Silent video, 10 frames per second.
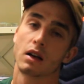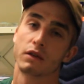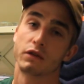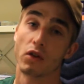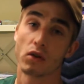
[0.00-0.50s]

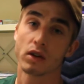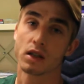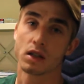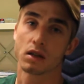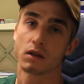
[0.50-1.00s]

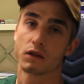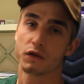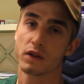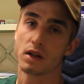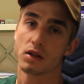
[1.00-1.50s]
varnish
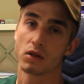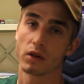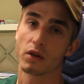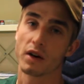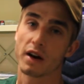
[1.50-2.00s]
finish on
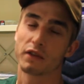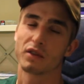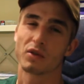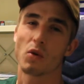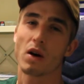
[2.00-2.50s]
the
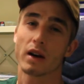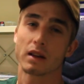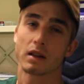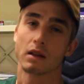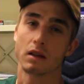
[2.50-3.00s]
rifle,
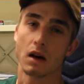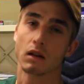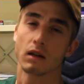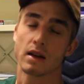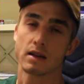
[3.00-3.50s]
quite
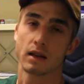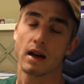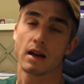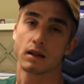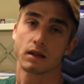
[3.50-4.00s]
dull as it
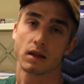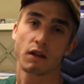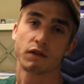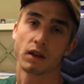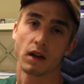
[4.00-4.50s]
has
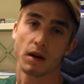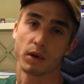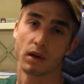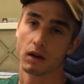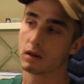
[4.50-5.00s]
scuffed it up
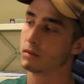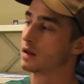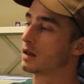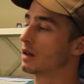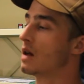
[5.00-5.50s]
a little
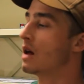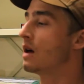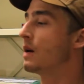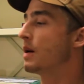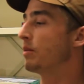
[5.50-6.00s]
bit.
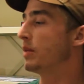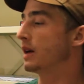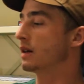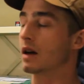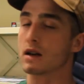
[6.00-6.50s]

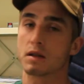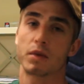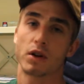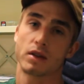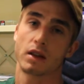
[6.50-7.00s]
But I
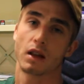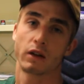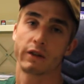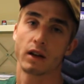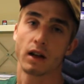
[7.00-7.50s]
suppose at the end
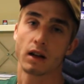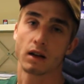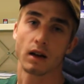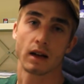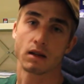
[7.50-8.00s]
of the day
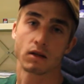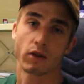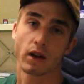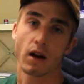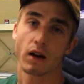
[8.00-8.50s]
it adds to
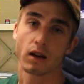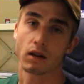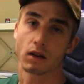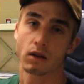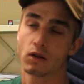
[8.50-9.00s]
the
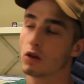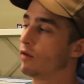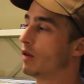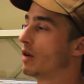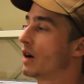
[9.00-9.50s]
character of
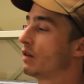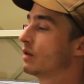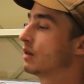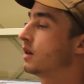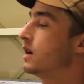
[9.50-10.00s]
the
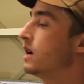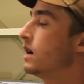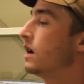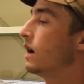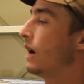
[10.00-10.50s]
rifle,
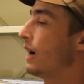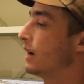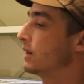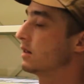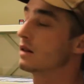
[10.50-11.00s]

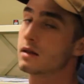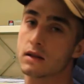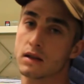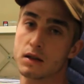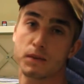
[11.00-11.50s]
as
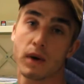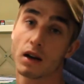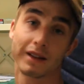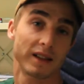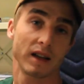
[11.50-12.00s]
this is
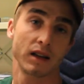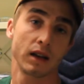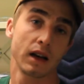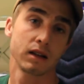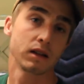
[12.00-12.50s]
my intended
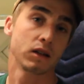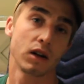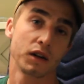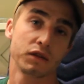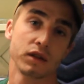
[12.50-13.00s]
hunting
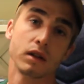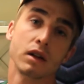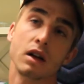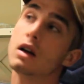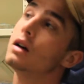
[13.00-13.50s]
rifle,
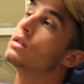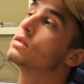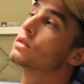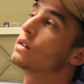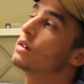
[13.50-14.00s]

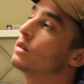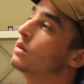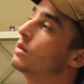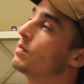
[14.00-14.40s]
so